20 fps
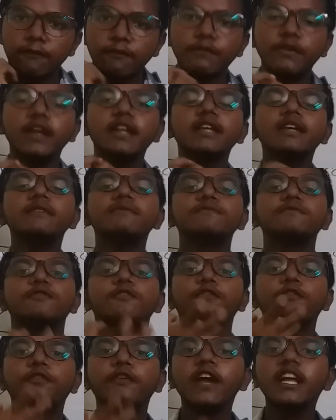very
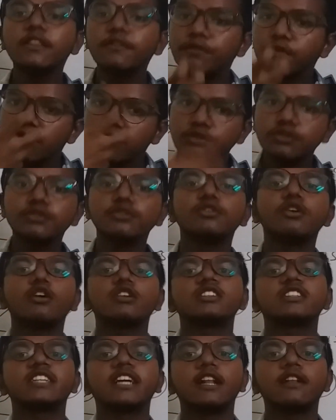faithful to
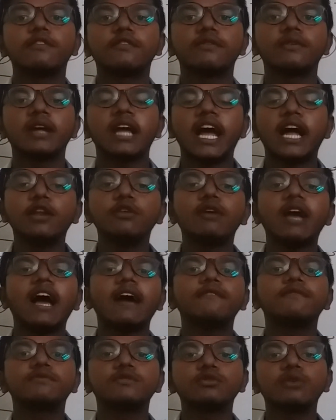yourself, and you
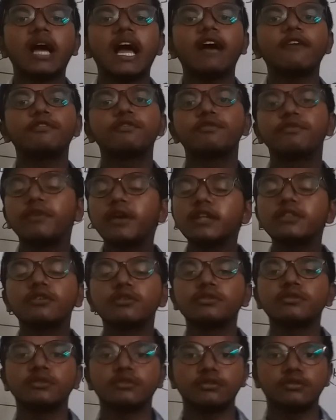have to have faith
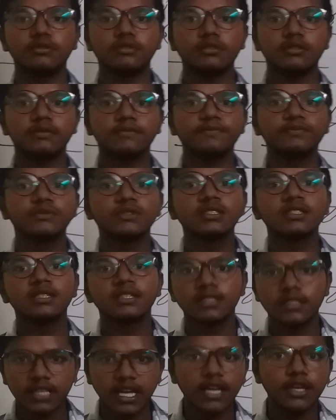on yours.
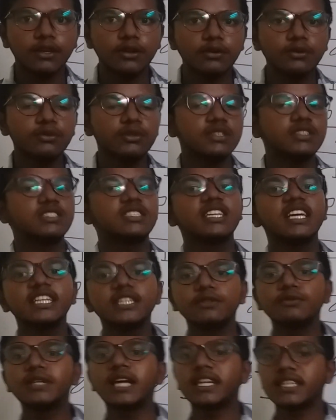Thank you. Stay
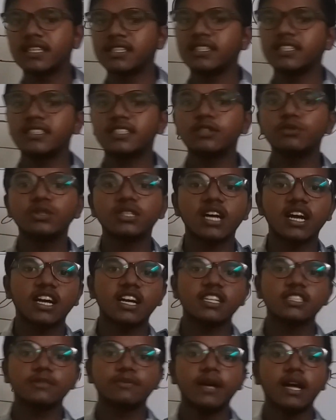tuned and connected with
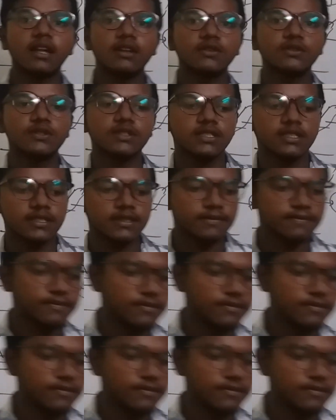Akash Biology.